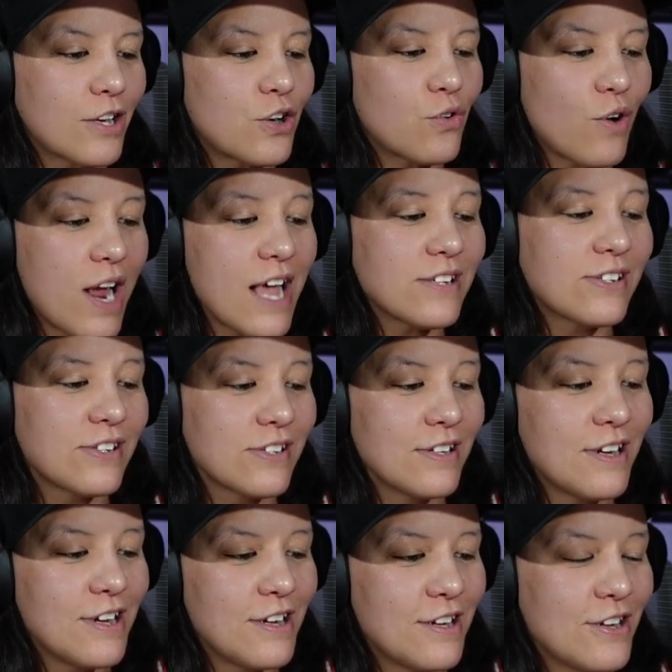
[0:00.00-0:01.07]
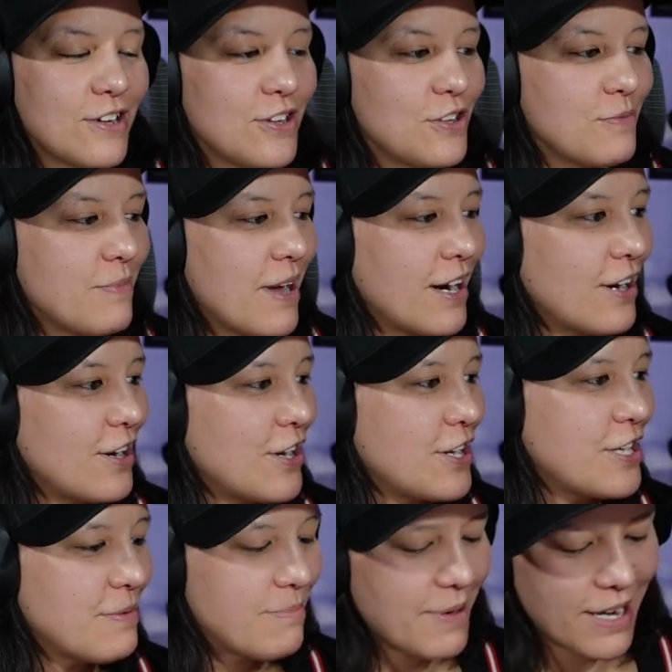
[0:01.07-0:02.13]
Chris, you better
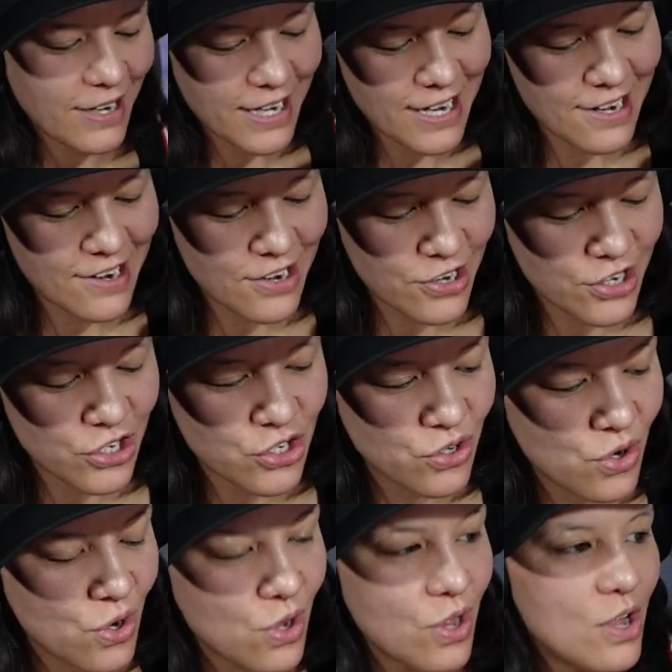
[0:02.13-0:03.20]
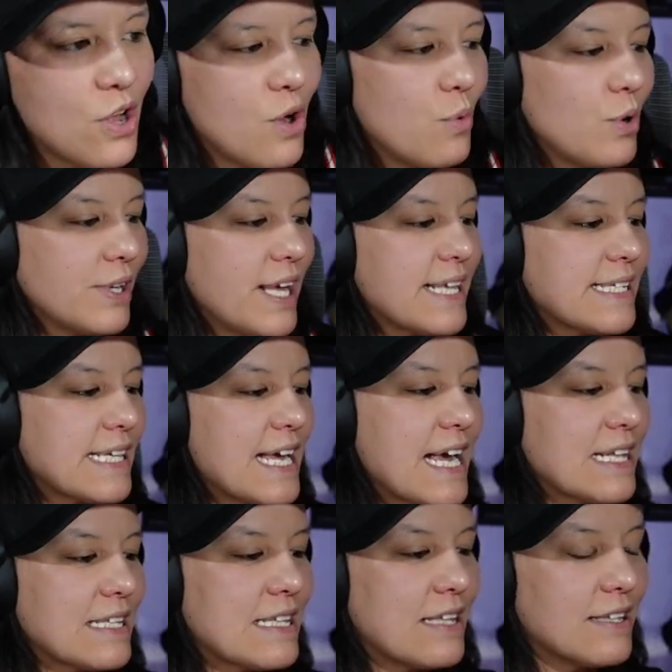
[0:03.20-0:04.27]
you better get it under control. Well, let's get
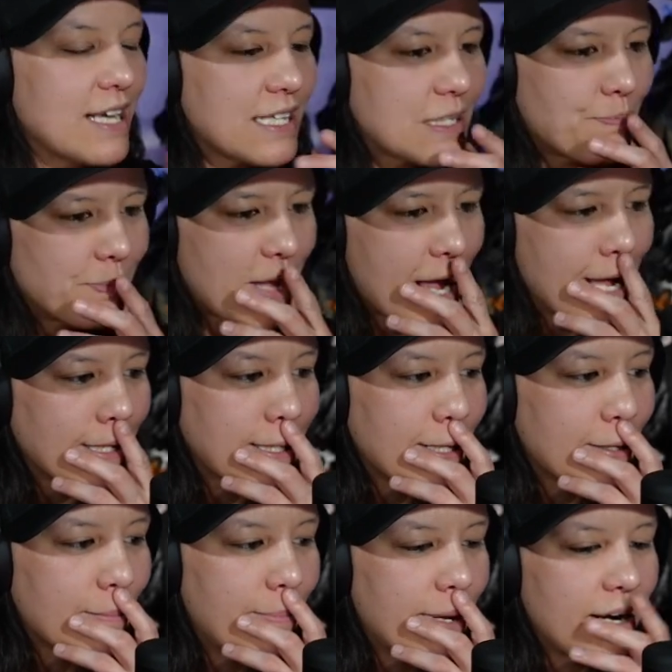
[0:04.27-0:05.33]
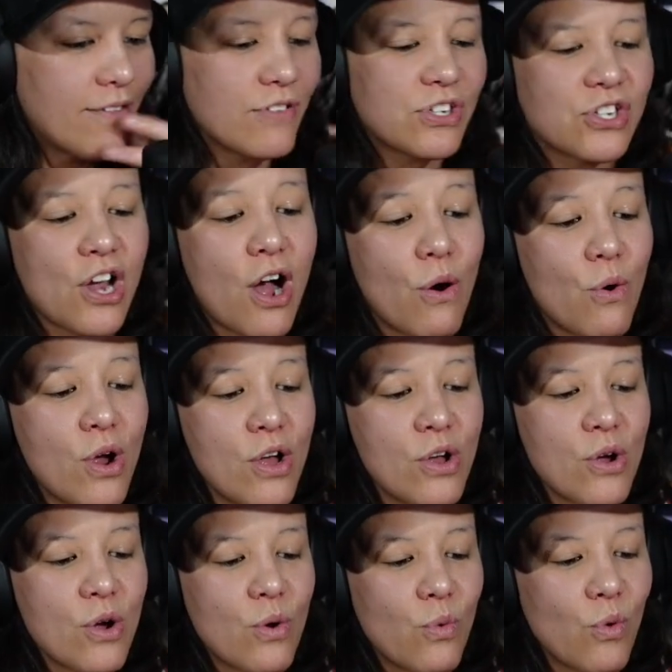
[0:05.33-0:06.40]
let's play a little bit of so
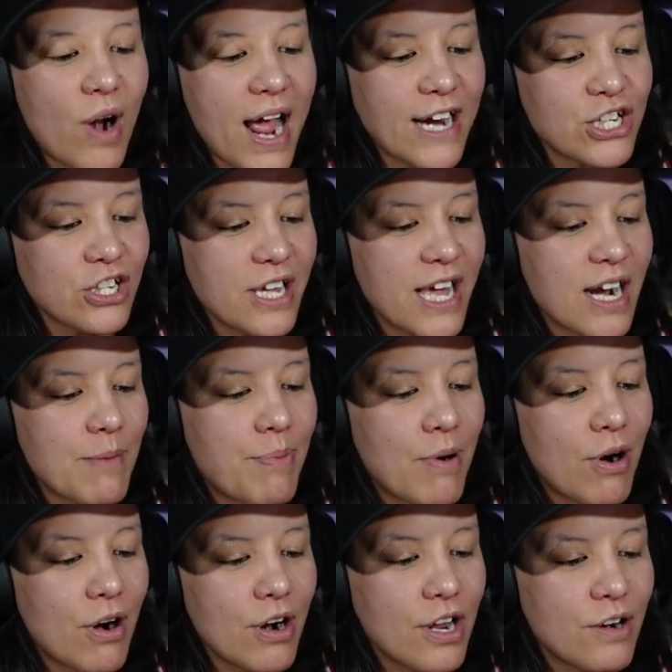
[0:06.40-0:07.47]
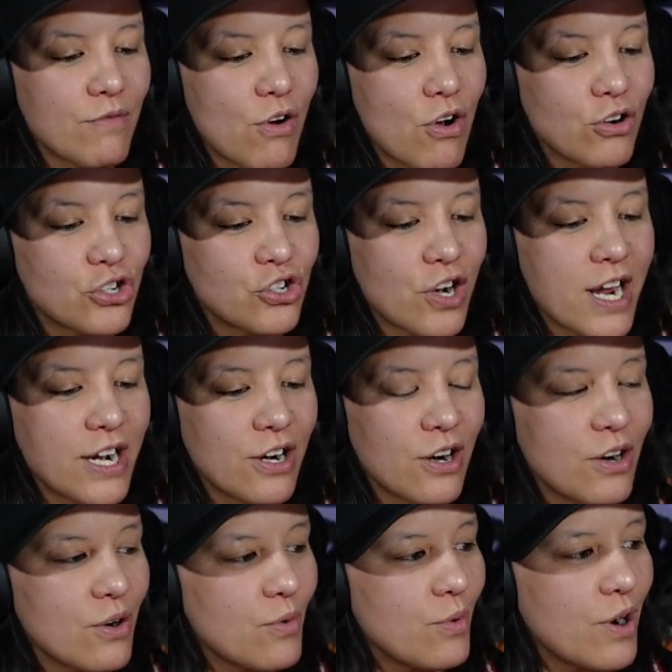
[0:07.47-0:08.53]
we're actually at a part in Rogue
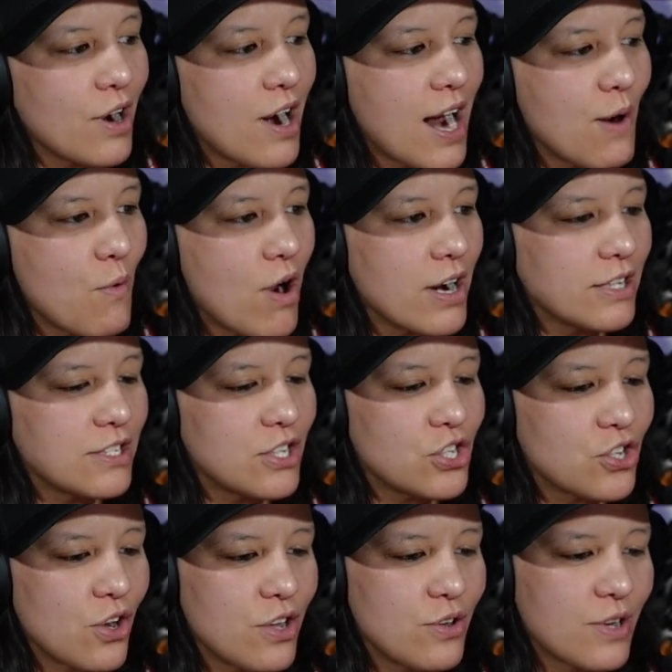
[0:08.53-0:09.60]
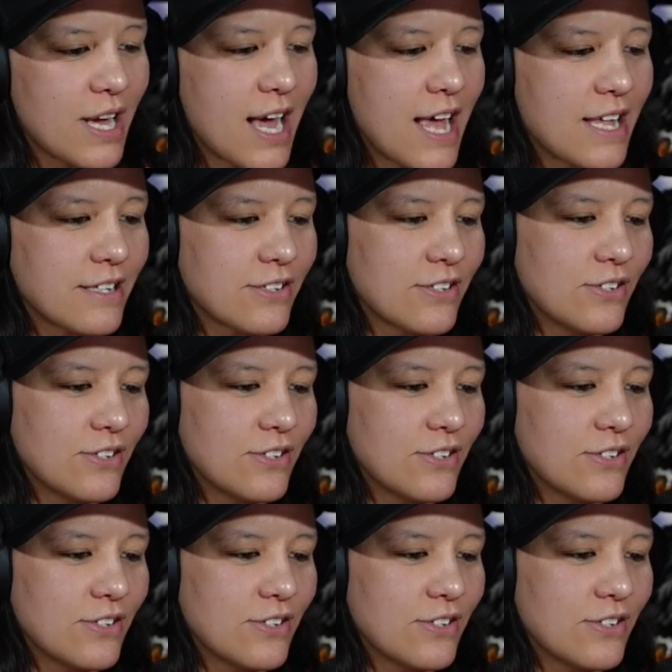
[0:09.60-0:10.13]
Trader where I wanted to show you guys.